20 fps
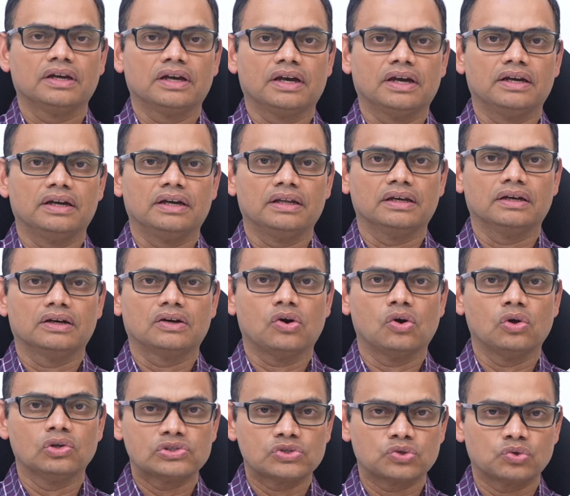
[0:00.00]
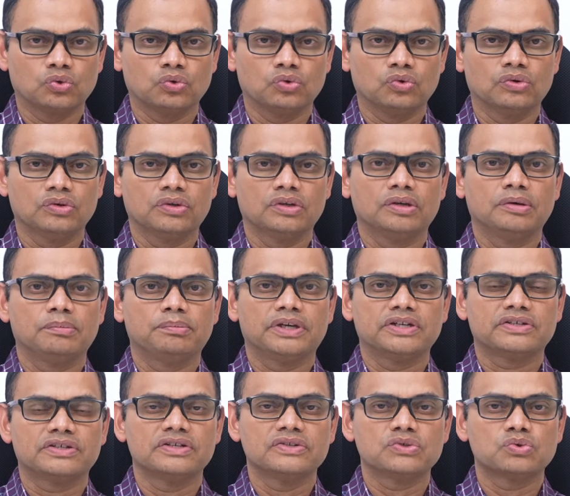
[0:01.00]
And also
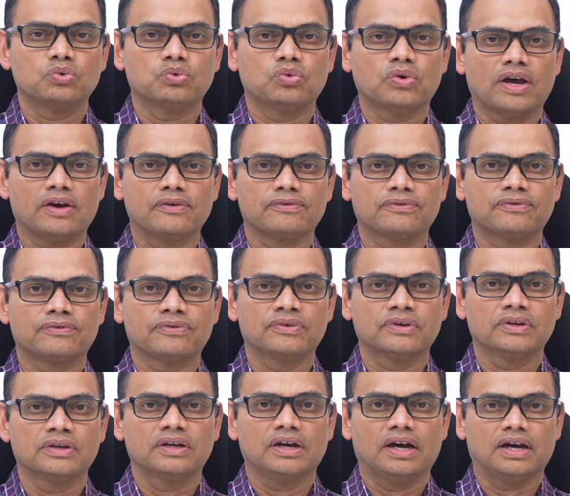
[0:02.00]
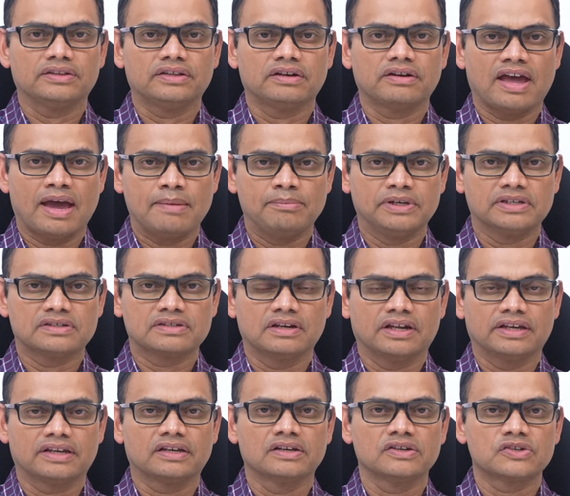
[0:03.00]
patients who have other habits
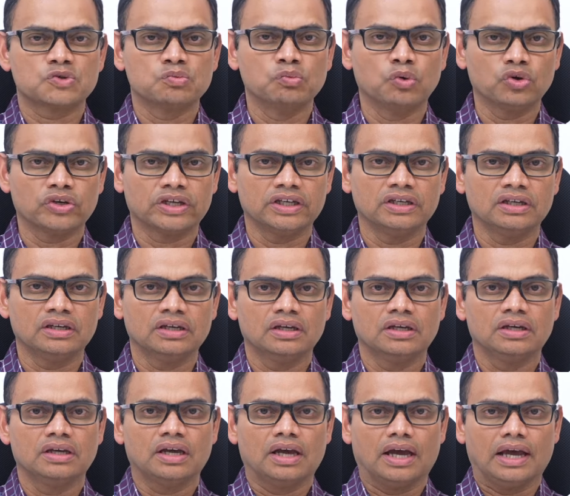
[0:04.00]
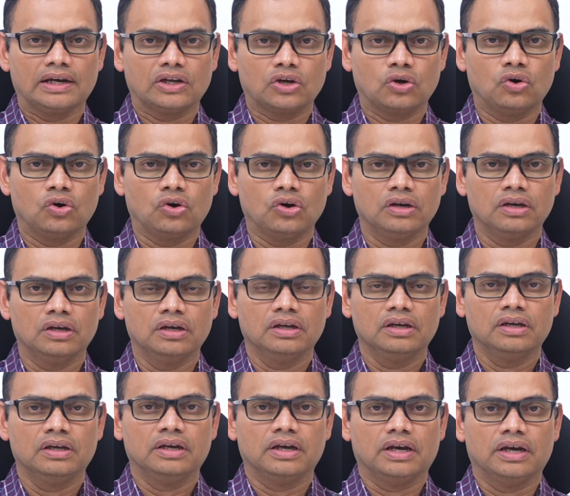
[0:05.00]
like smoking, alcohol,
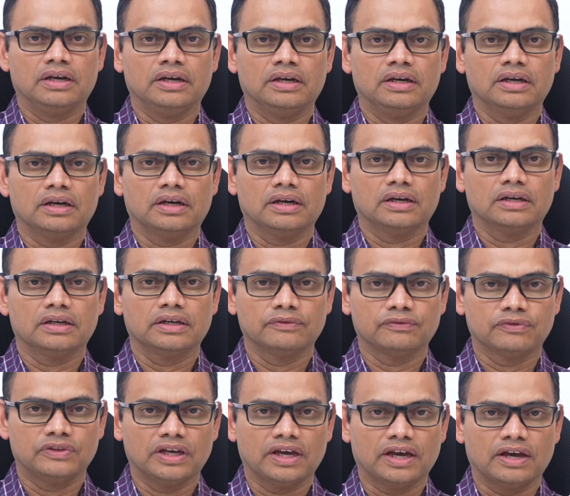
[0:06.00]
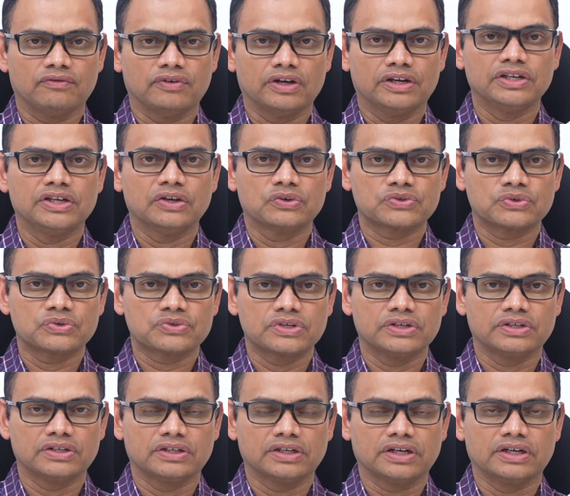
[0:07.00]
and if they have any
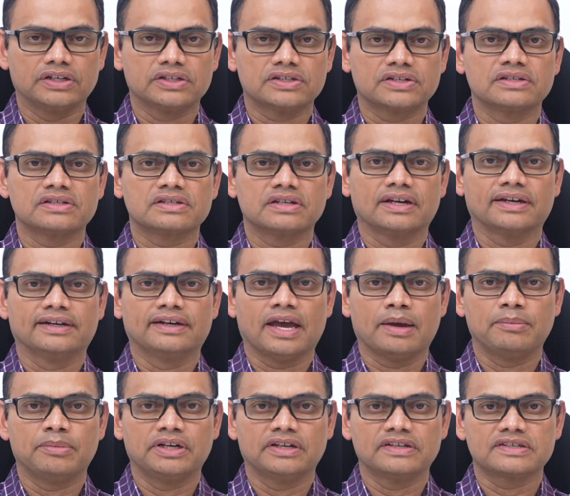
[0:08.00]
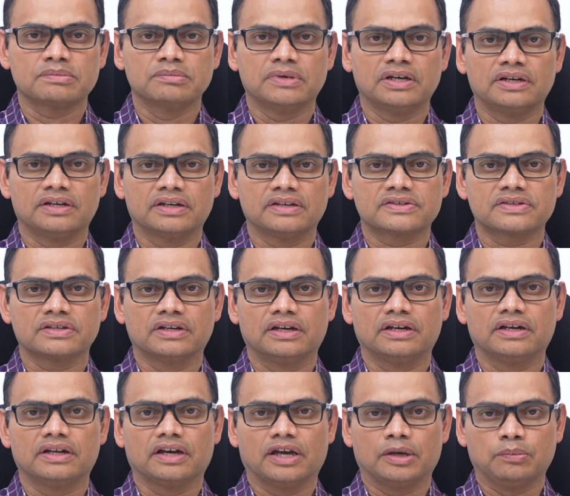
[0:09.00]
associated conditions like diabetes mellitus
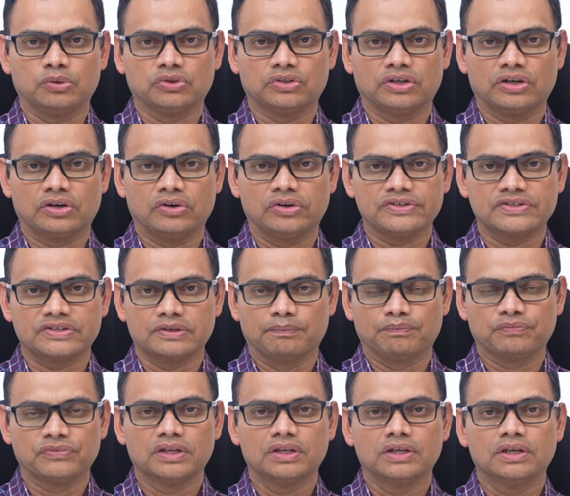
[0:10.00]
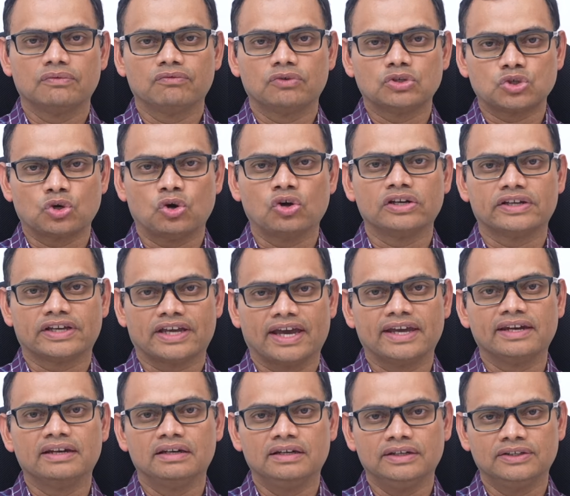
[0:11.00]
and hypothyroidism, which all
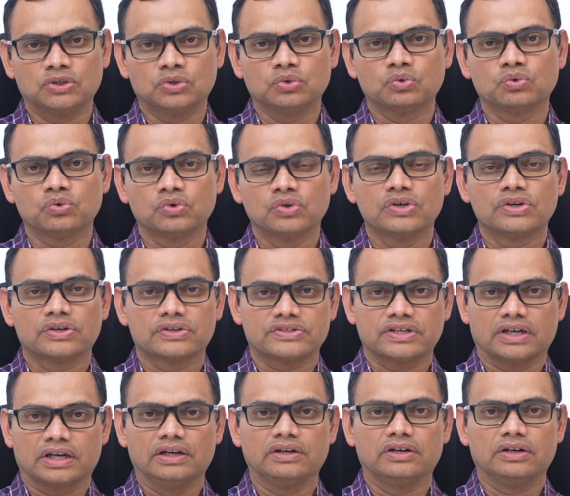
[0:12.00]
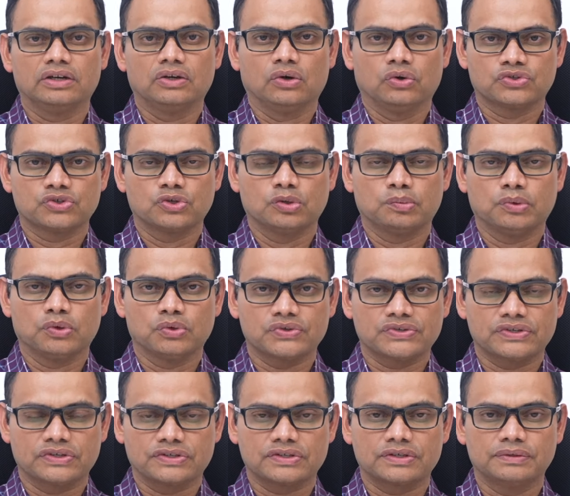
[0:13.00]
can lead to secondary
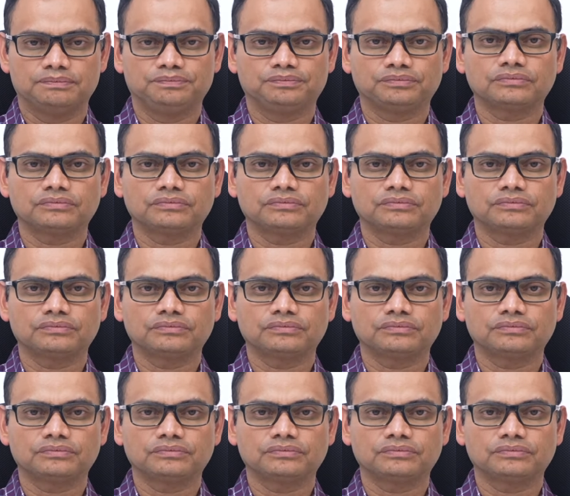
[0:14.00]
osteoporosis.